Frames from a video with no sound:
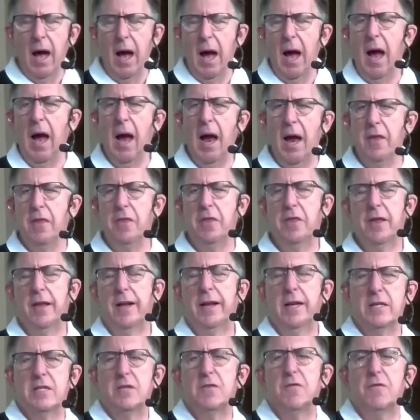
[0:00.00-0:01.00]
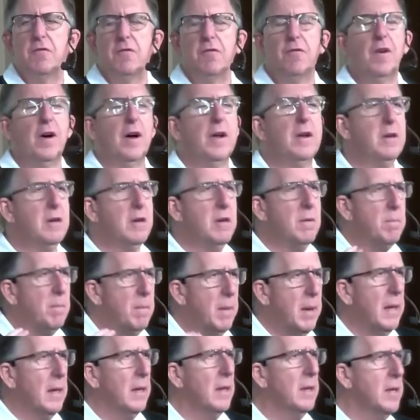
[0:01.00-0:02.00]
I think it's
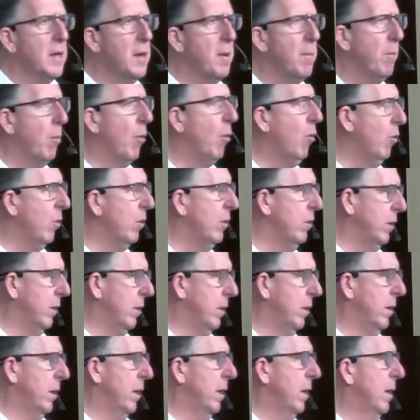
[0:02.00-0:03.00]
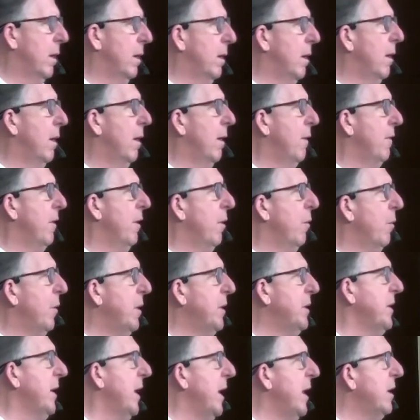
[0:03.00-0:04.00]
fundamentally important that
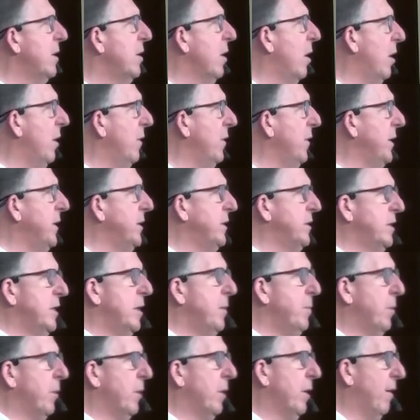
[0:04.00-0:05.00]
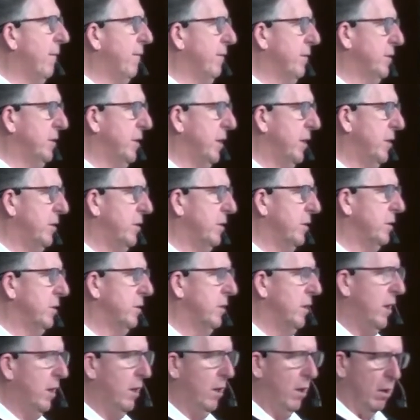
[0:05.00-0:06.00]
we take on these deeper conversations
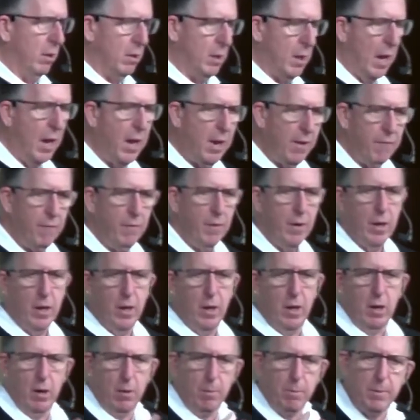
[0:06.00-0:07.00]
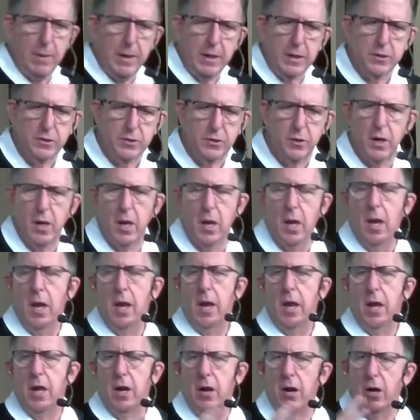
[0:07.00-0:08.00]
in our life, in our ministry,
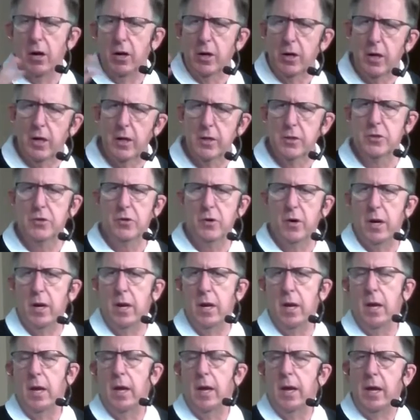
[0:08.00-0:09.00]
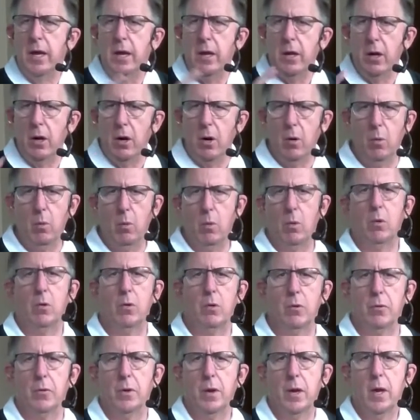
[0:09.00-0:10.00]
in our country, in our
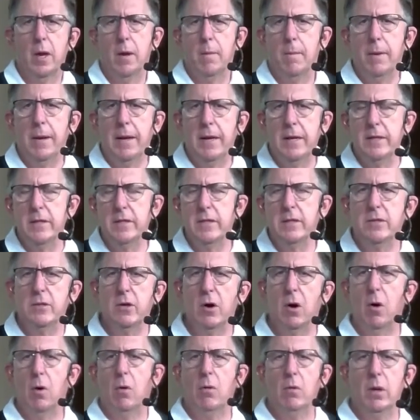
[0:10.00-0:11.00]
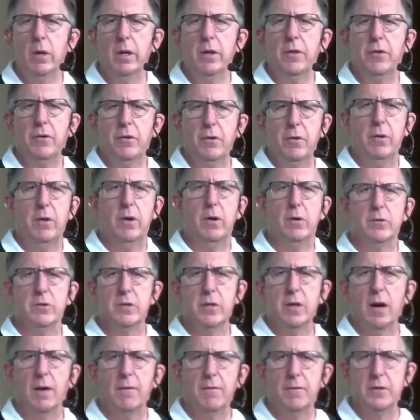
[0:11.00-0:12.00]
world, because it's only through those
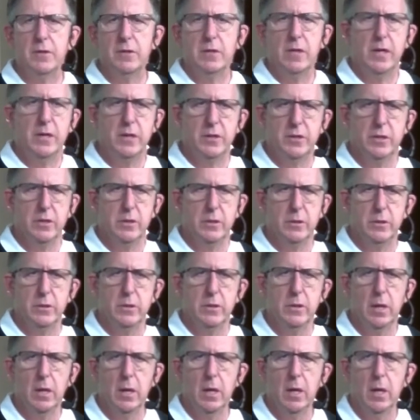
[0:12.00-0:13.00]
conversations